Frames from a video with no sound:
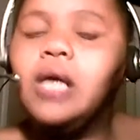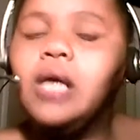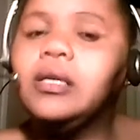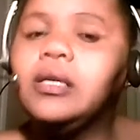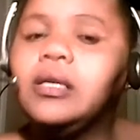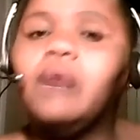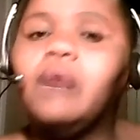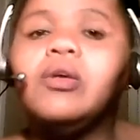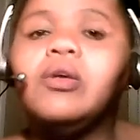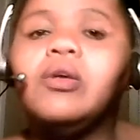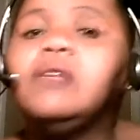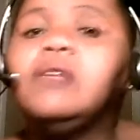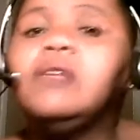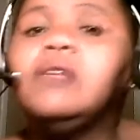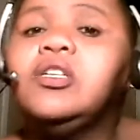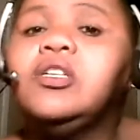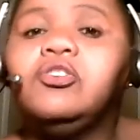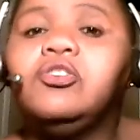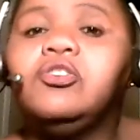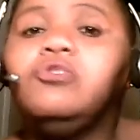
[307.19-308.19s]
Now, whatever
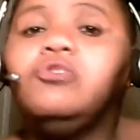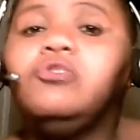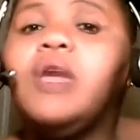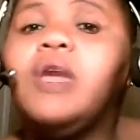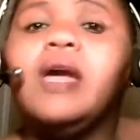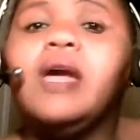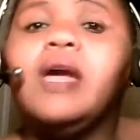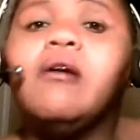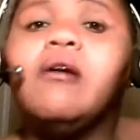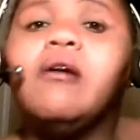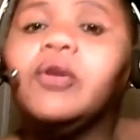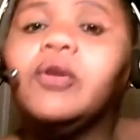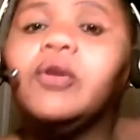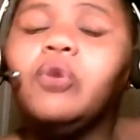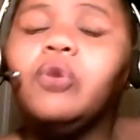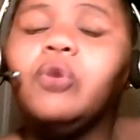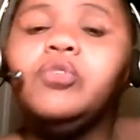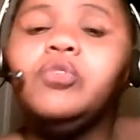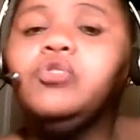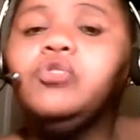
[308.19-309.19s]
issues you had going
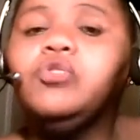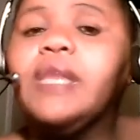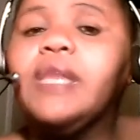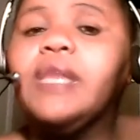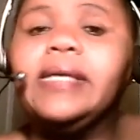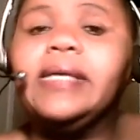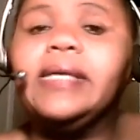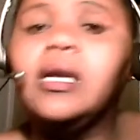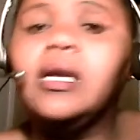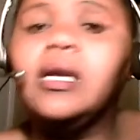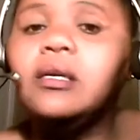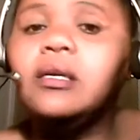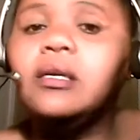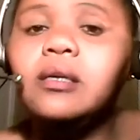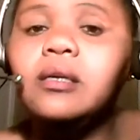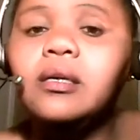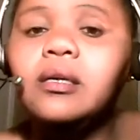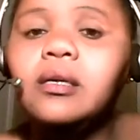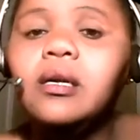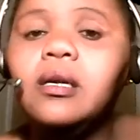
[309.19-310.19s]
on with you that day,
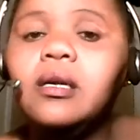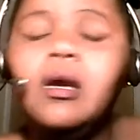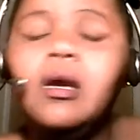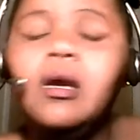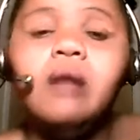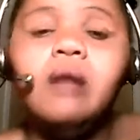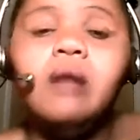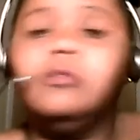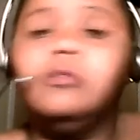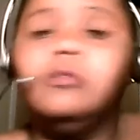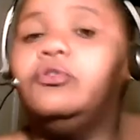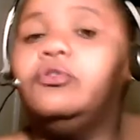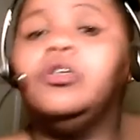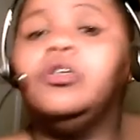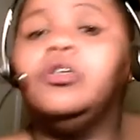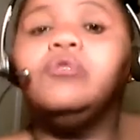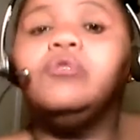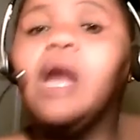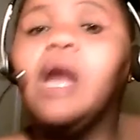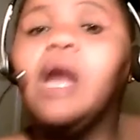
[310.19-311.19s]
before
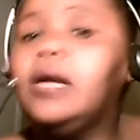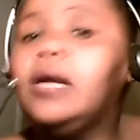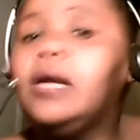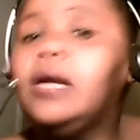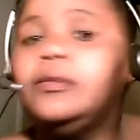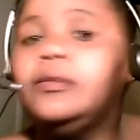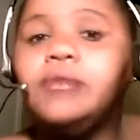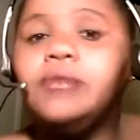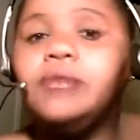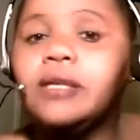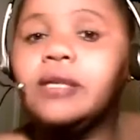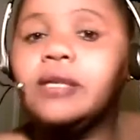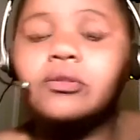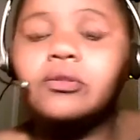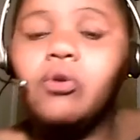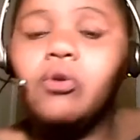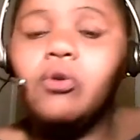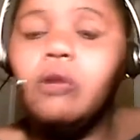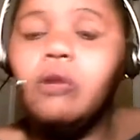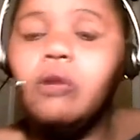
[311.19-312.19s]
you got to that
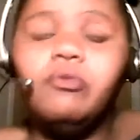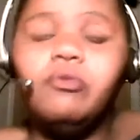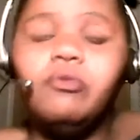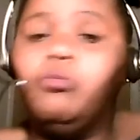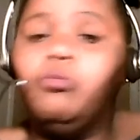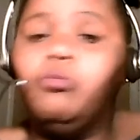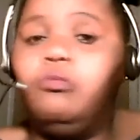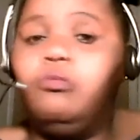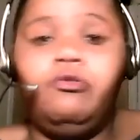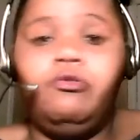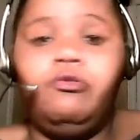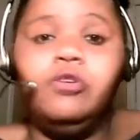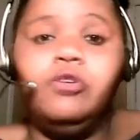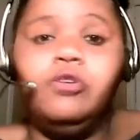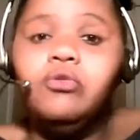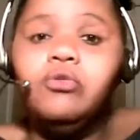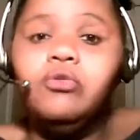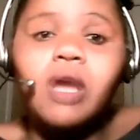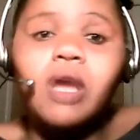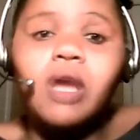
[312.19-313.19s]
store, before
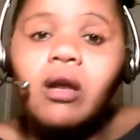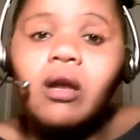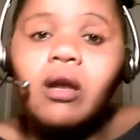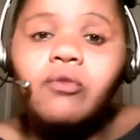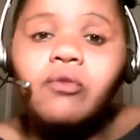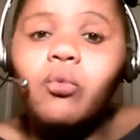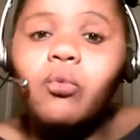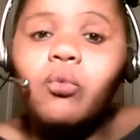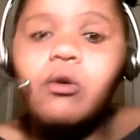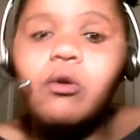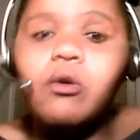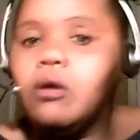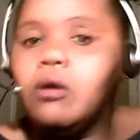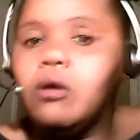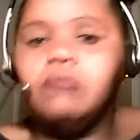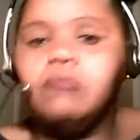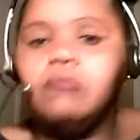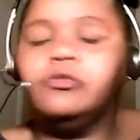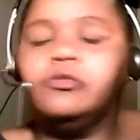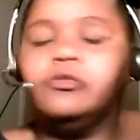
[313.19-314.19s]
you got off of work,
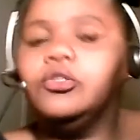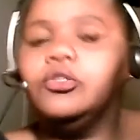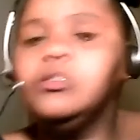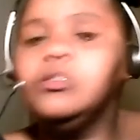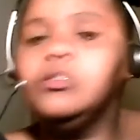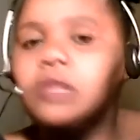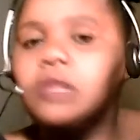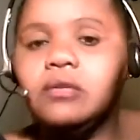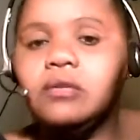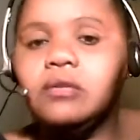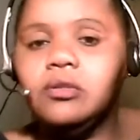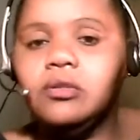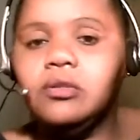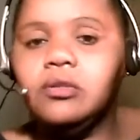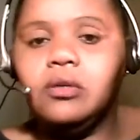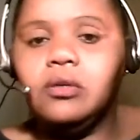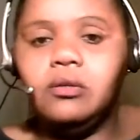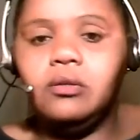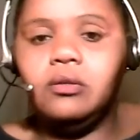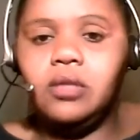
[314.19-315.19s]
or before you left
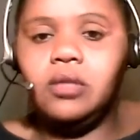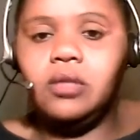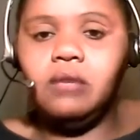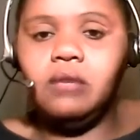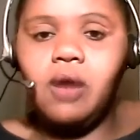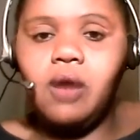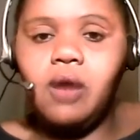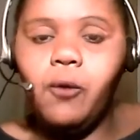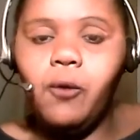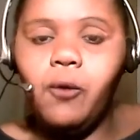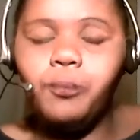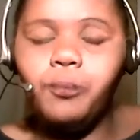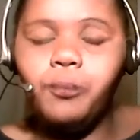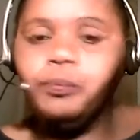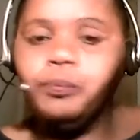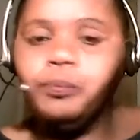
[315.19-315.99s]
left home,